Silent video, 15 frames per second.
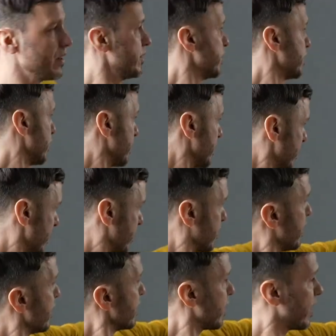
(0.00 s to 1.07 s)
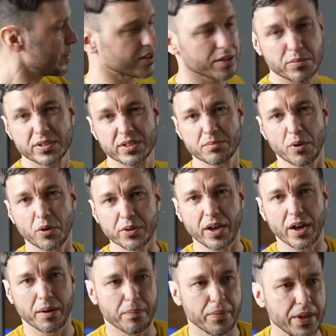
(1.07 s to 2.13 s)
So this is customer Simona
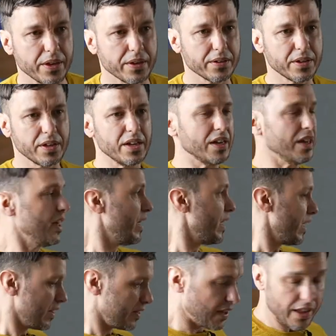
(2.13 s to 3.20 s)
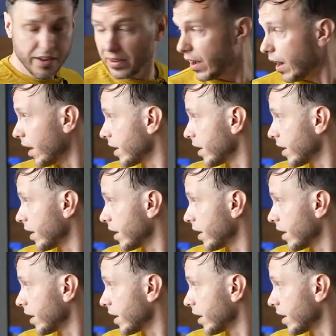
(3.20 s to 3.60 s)
up there. And then I